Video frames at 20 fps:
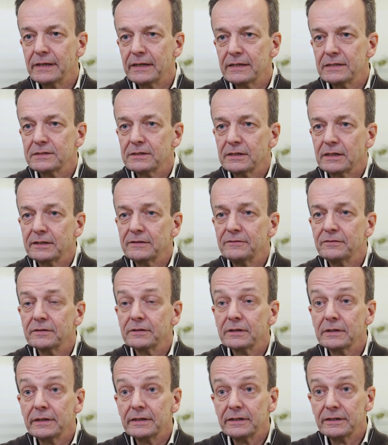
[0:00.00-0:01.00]
that is
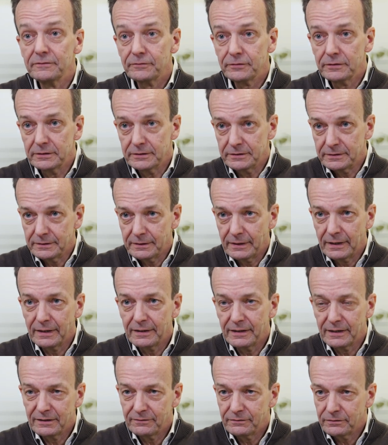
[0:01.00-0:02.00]
significantly different,
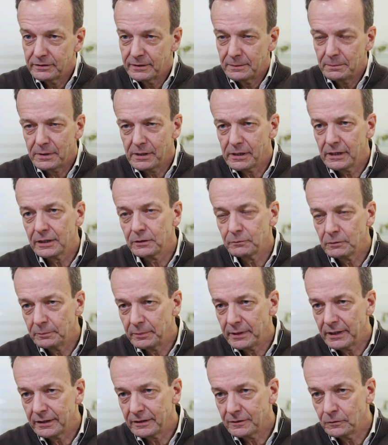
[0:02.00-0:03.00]
and therefore the market will
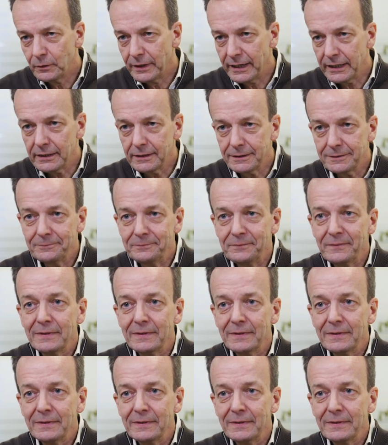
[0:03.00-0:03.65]
be out of whack.